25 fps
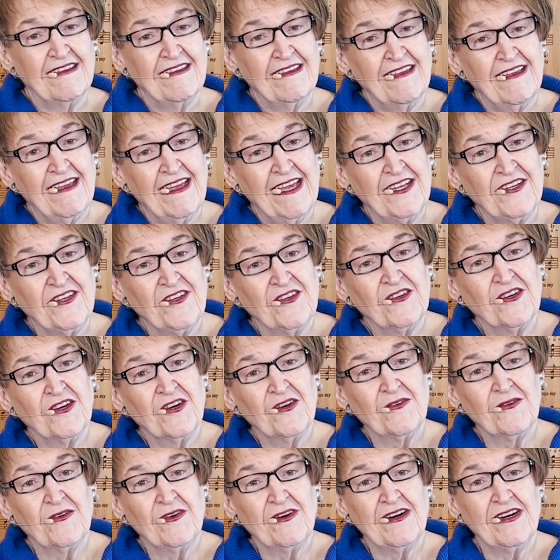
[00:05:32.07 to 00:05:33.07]
and you
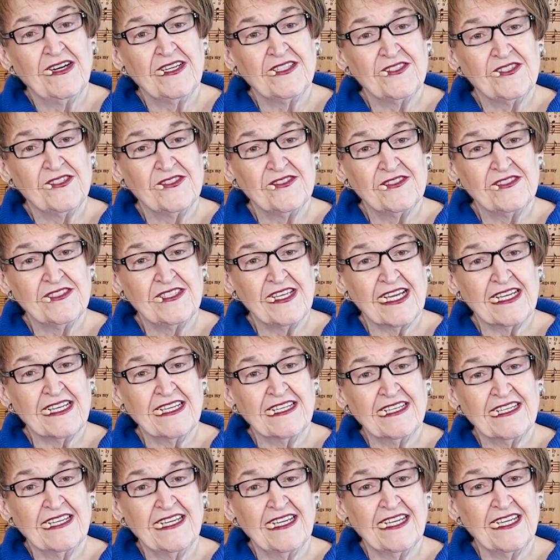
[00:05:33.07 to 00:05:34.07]
go on to 2
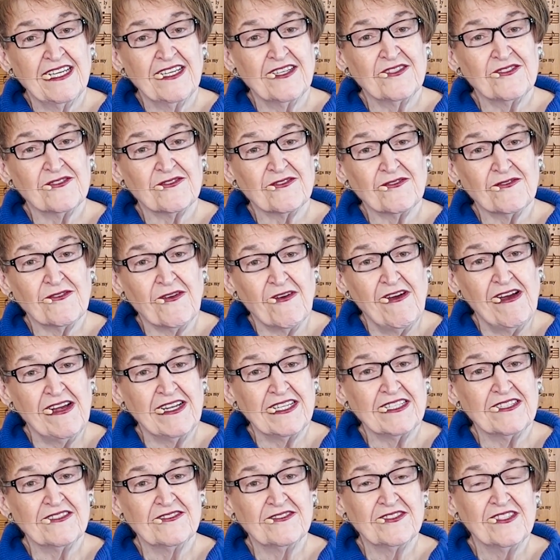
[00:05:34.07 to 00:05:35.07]
Kings or
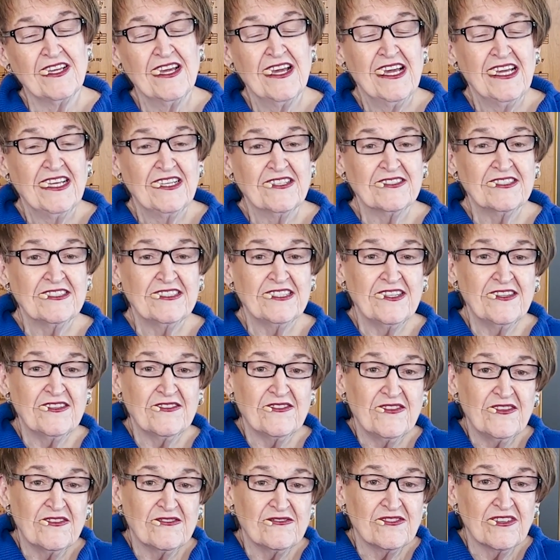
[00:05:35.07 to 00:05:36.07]
Chronicles, you'll see that
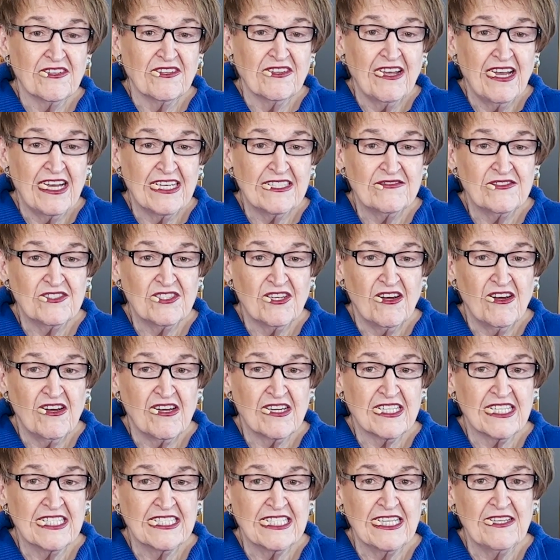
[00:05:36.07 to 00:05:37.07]
there's a lot of
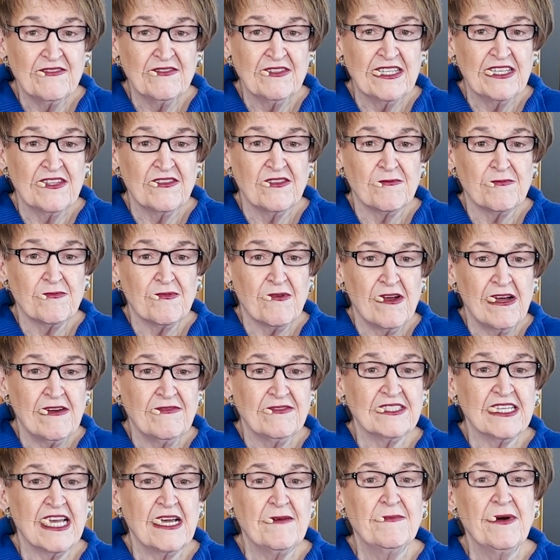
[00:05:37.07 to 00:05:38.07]
talk, and even in the
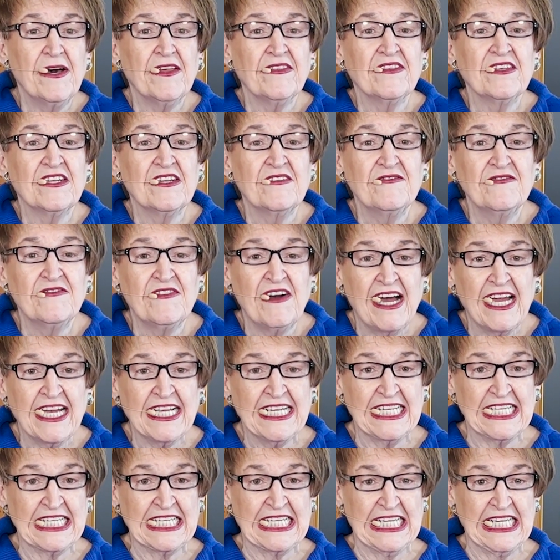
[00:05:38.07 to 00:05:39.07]
prophets, about the
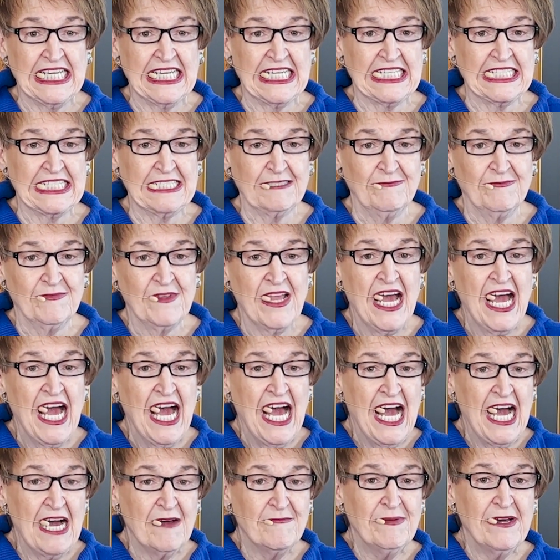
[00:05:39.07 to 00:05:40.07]
divided kingdom,
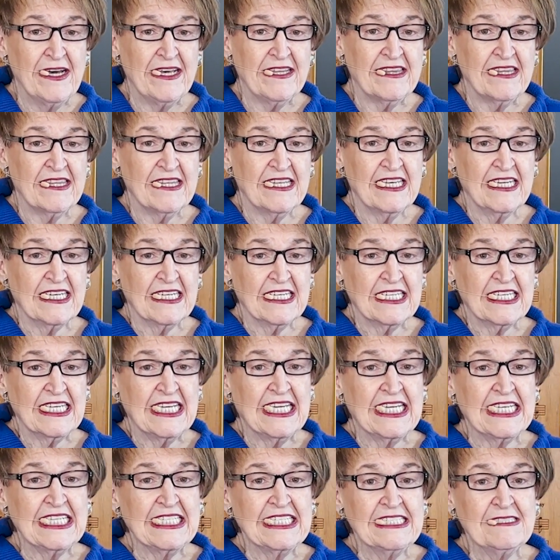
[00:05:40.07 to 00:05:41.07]
about the
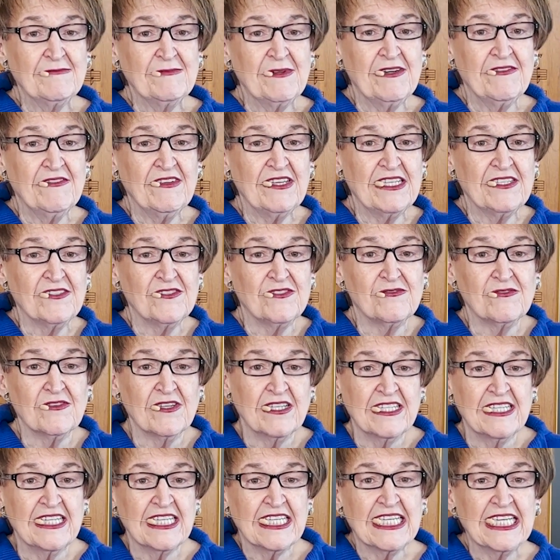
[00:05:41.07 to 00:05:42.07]
kingdom of Israel
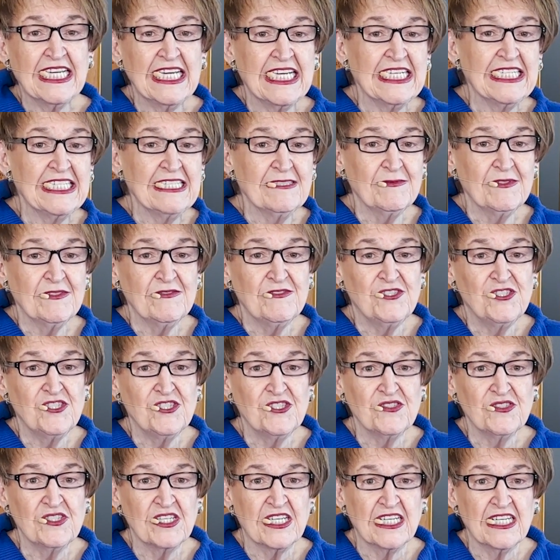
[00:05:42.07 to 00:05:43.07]
and the kingdom of
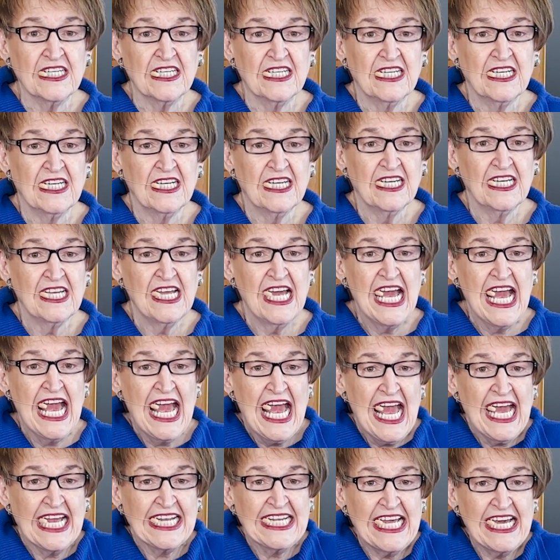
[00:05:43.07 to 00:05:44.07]
Judah,
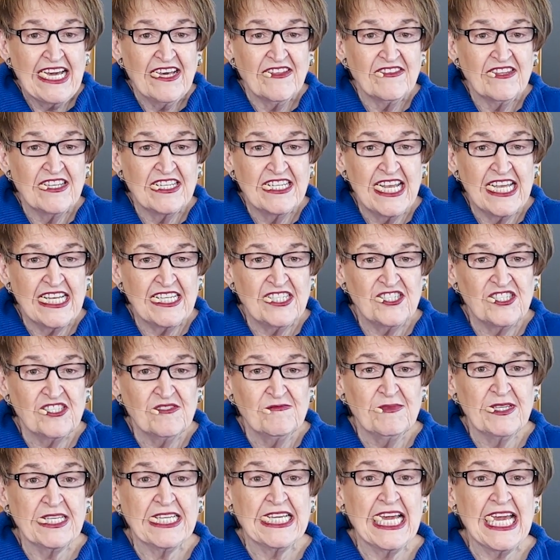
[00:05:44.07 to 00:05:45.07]
and how the nation
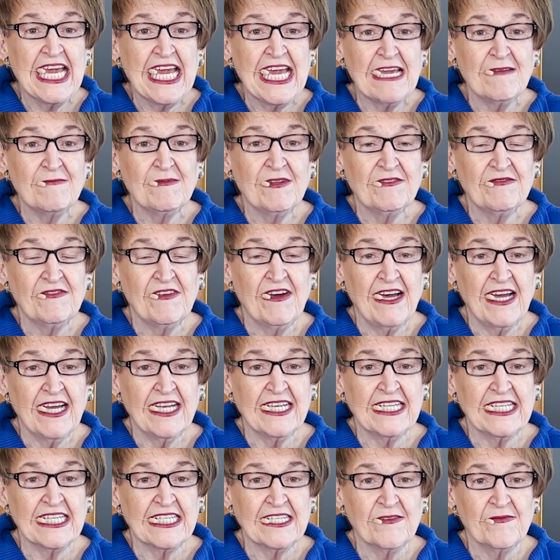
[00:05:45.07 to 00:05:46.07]
became divided.